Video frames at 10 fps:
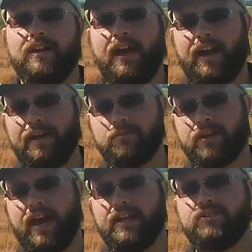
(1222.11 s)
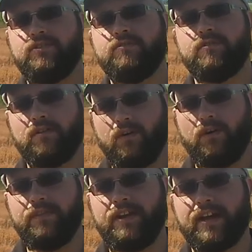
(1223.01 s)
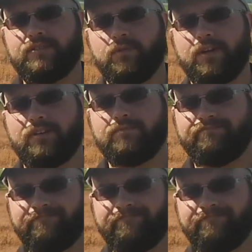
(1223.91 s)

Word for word: and I will catch you on the next one.